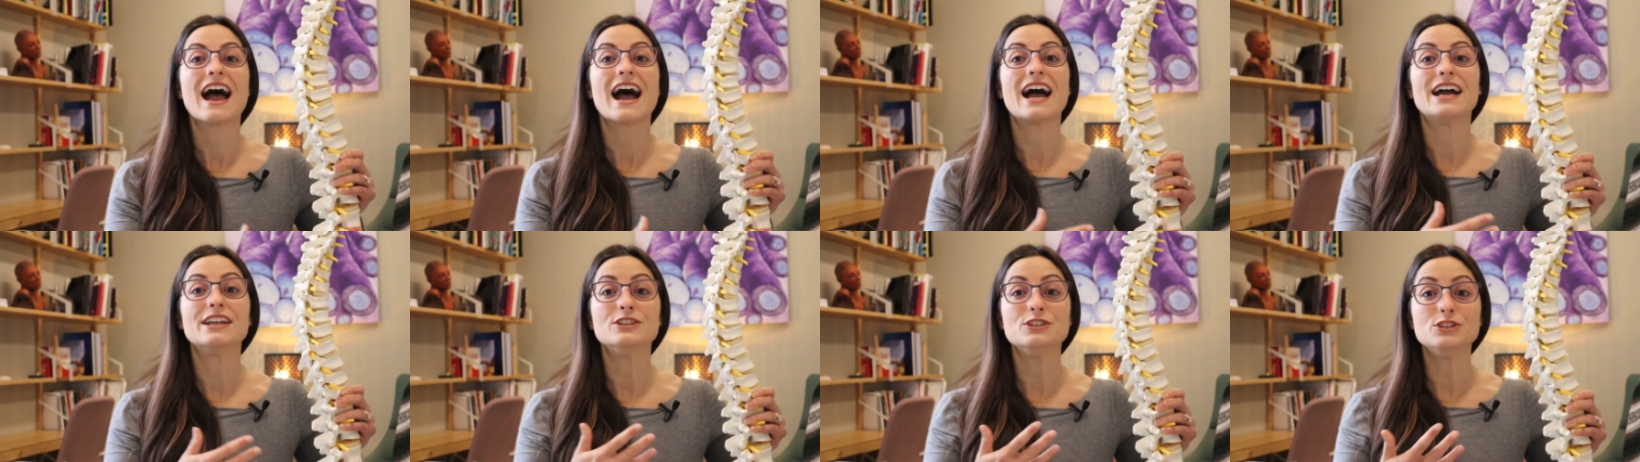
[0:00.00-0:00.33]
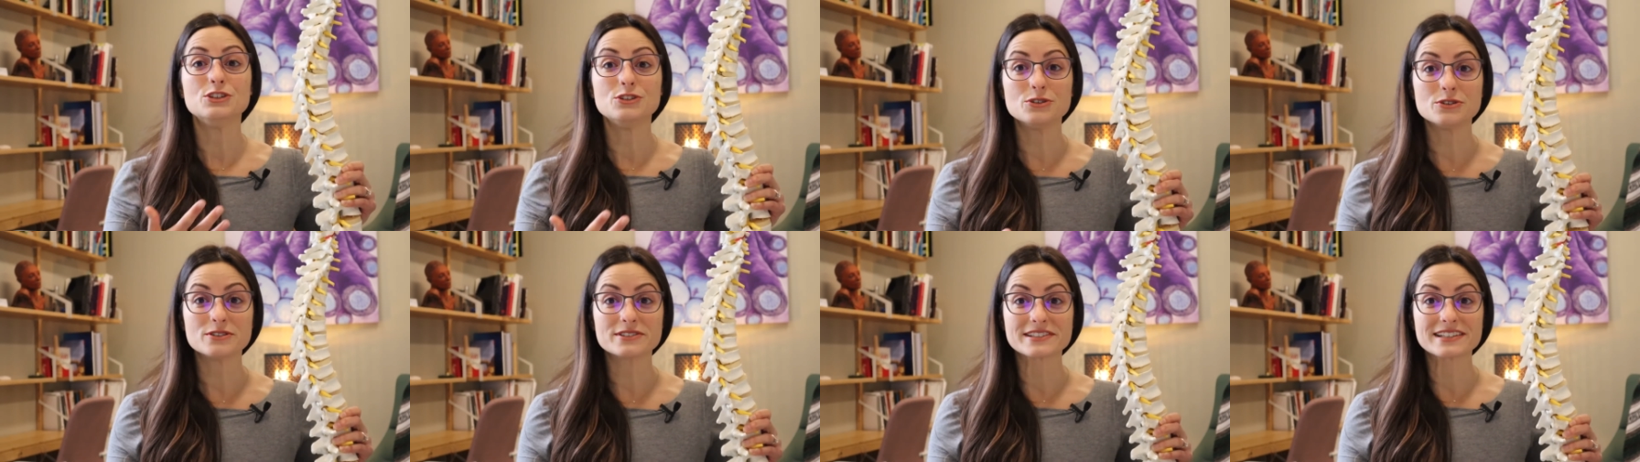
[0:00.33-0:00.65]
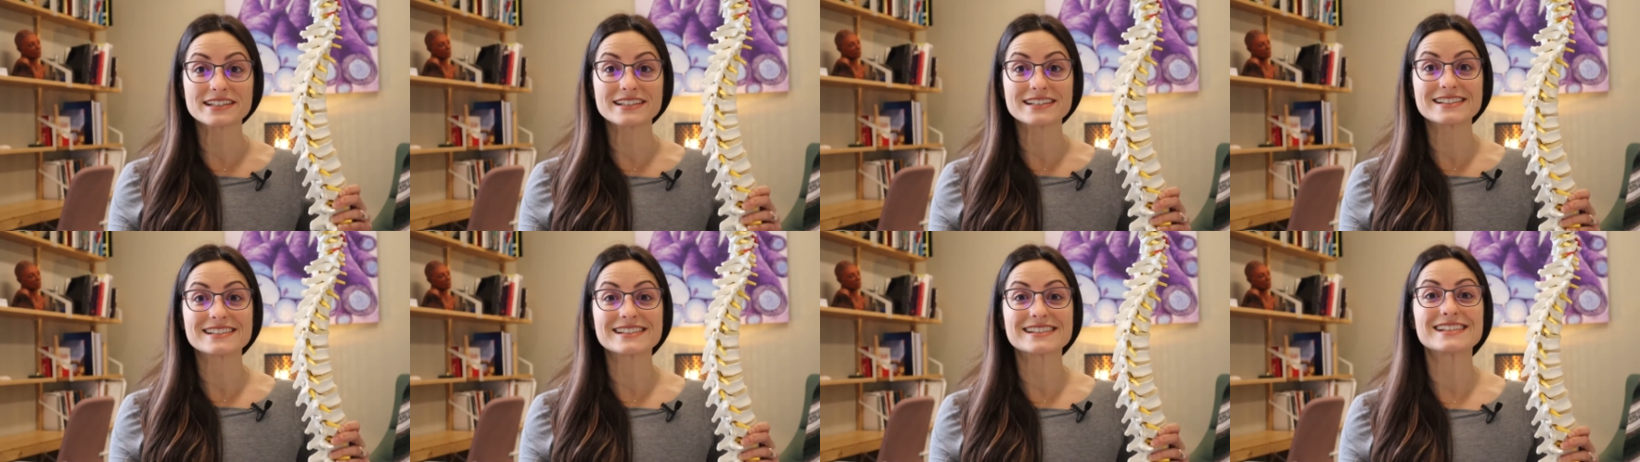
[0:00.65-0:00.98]
and
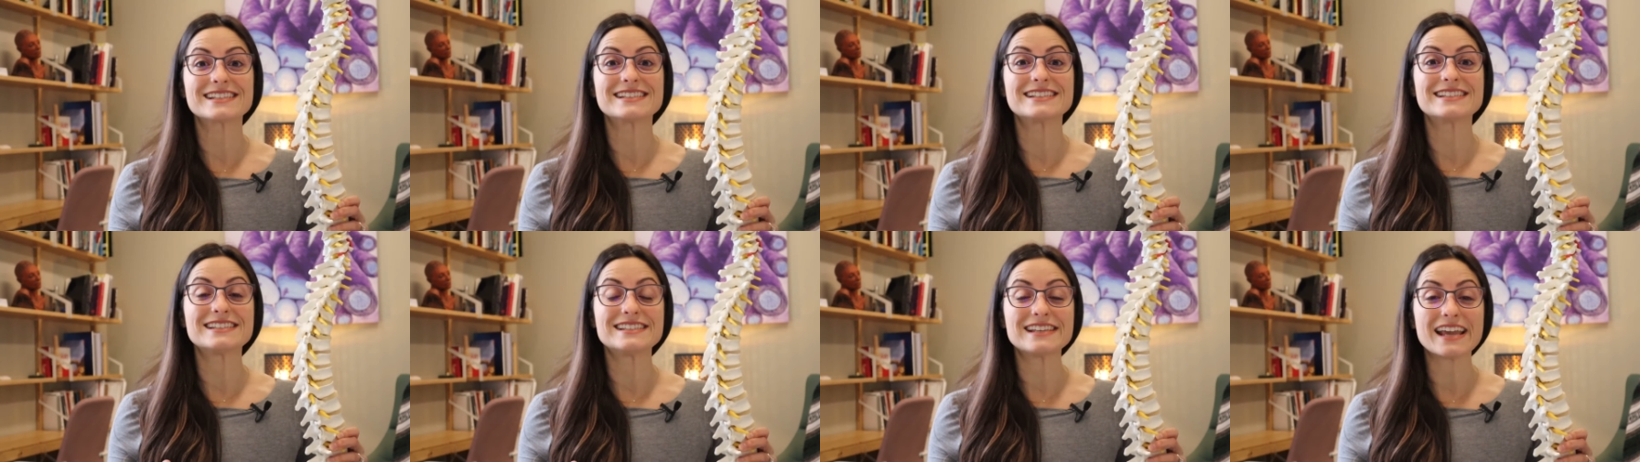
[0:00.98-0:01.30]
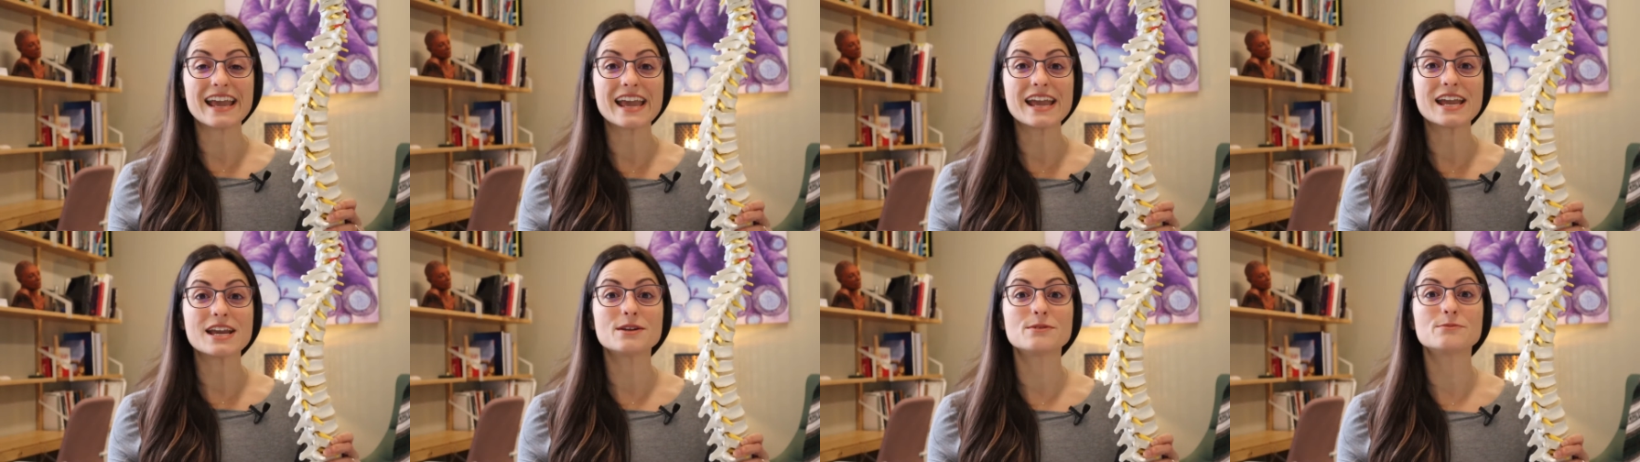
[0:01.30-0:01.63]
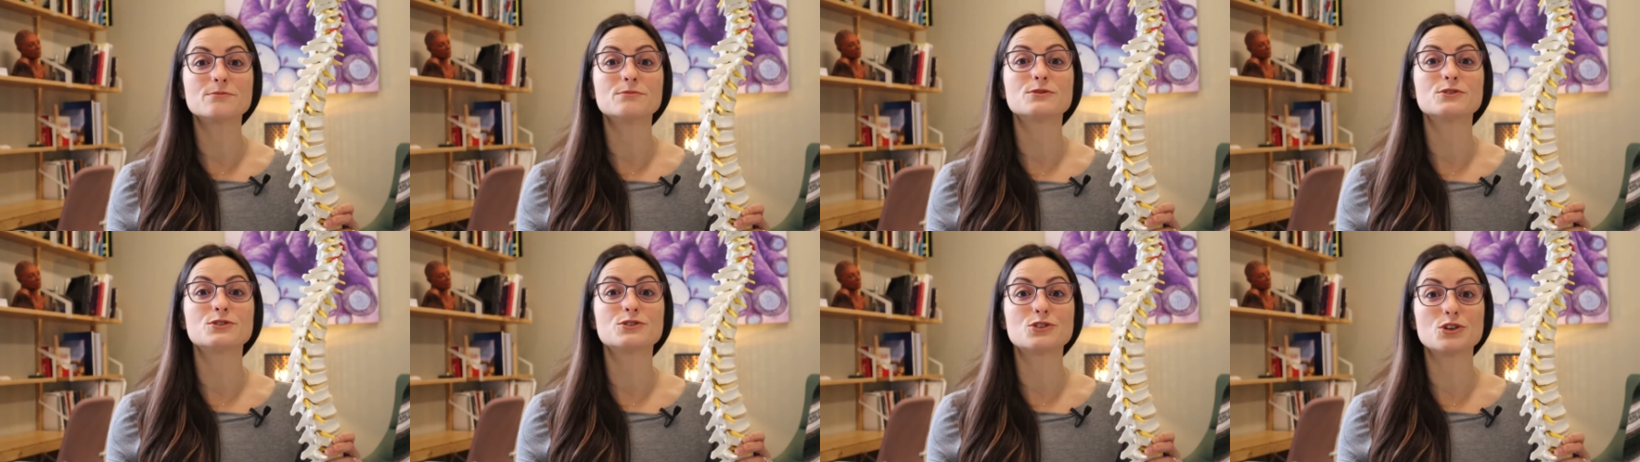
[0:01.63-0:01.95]
uses the
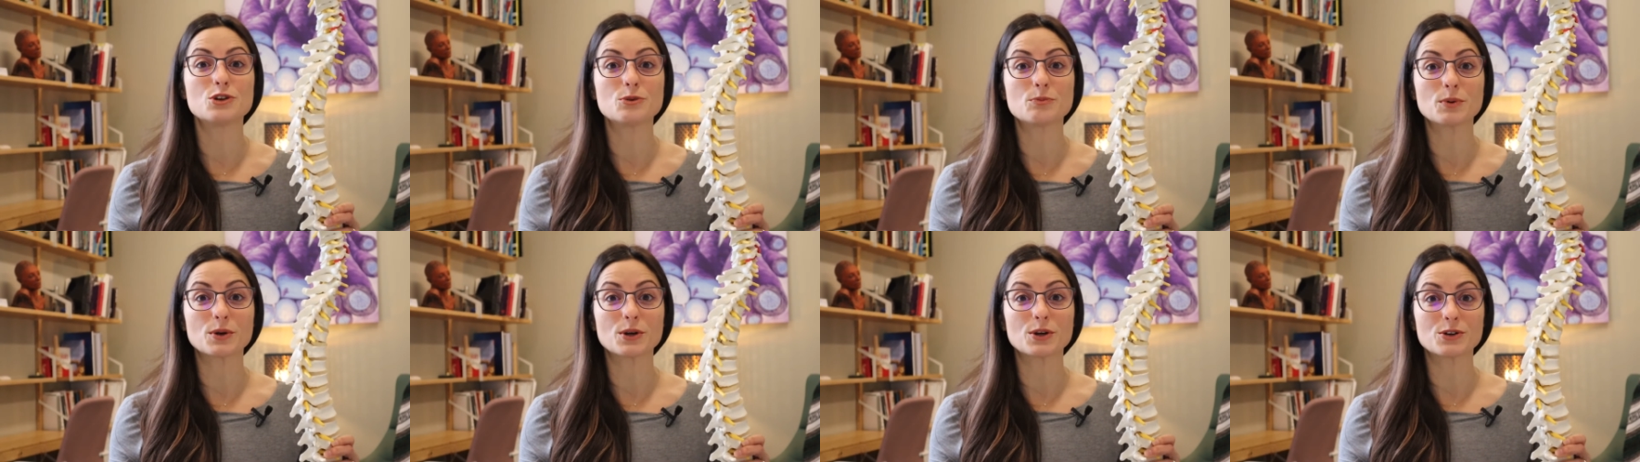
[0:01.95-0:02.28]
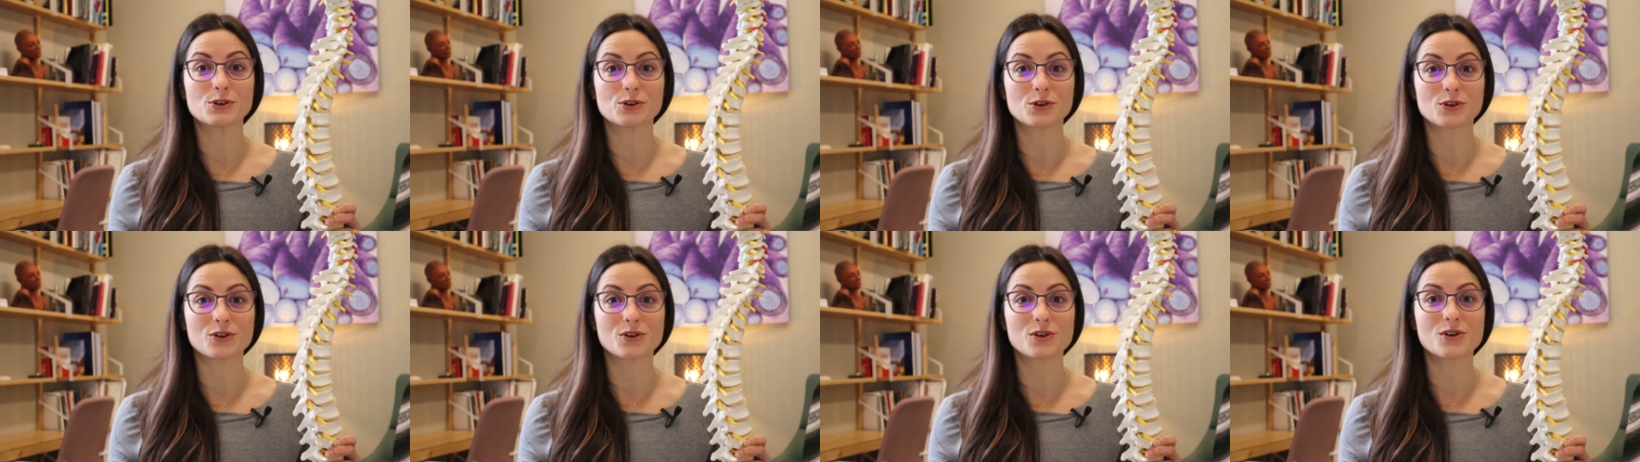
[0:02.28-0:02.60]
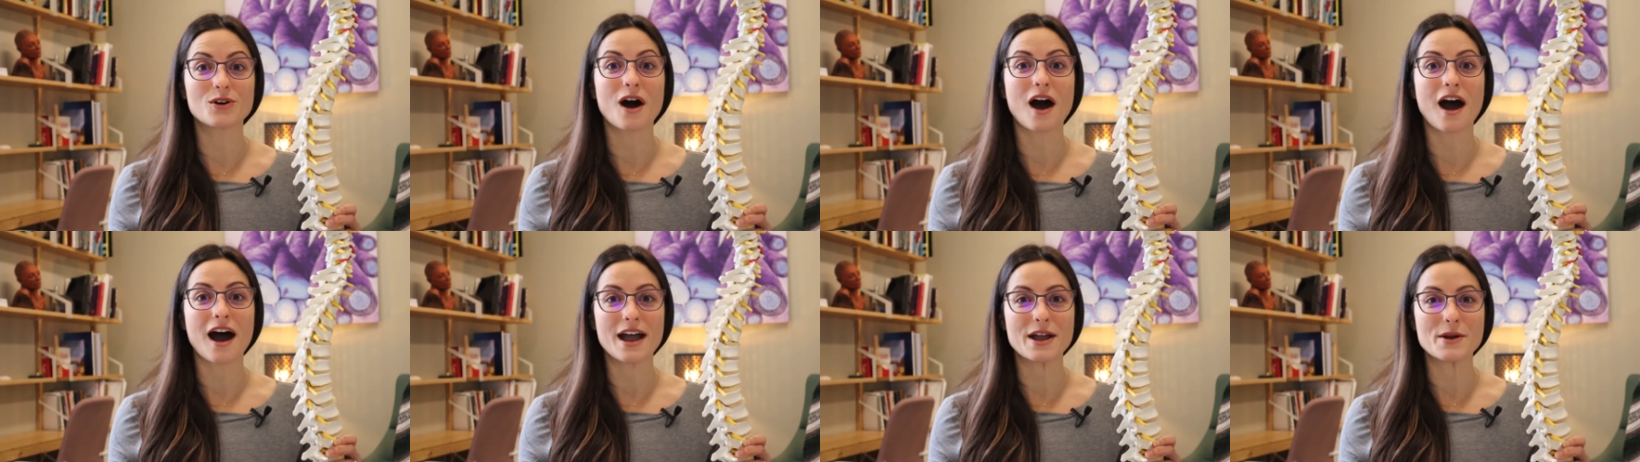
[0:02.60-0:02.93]
same
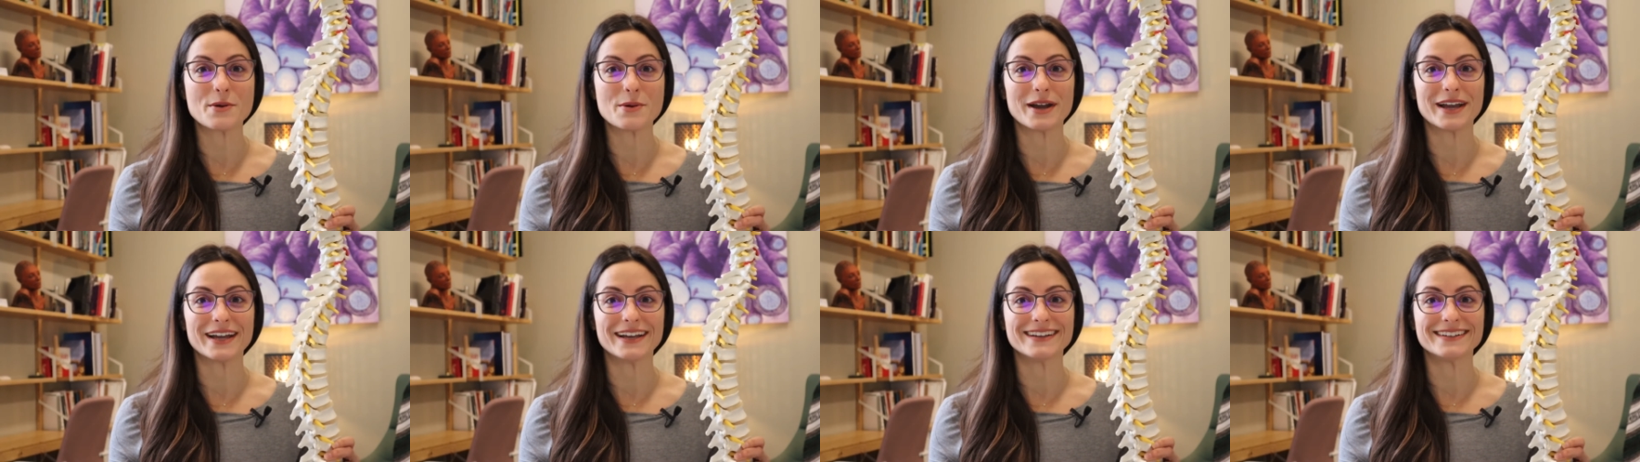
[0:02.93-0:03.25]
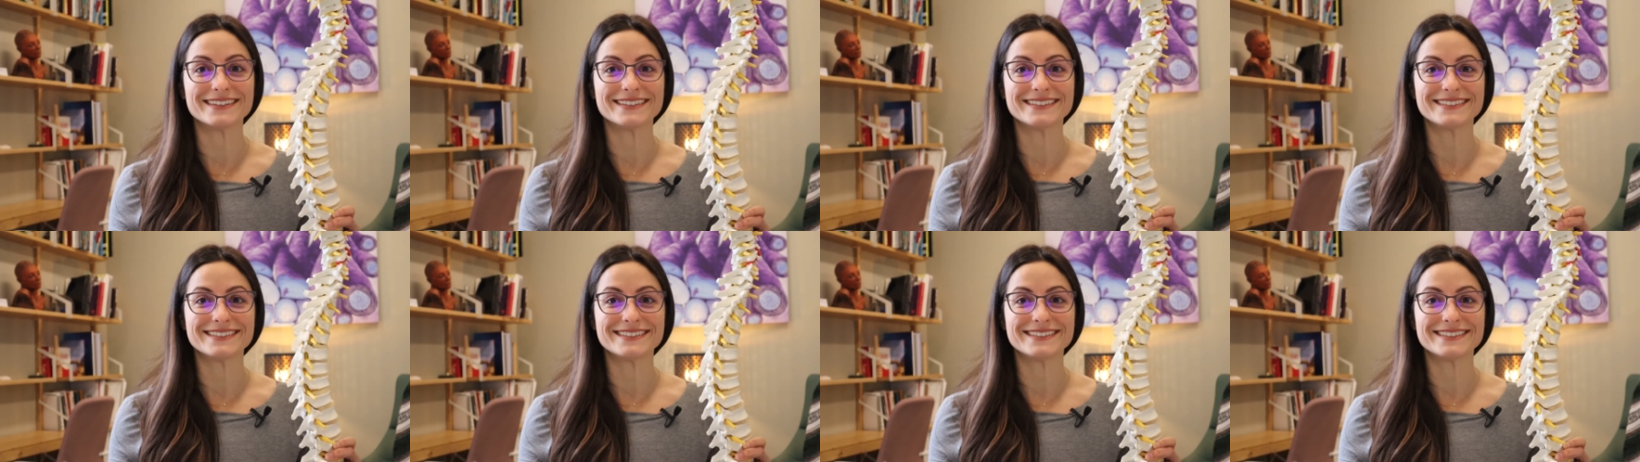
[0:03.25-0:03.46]
superneural highway.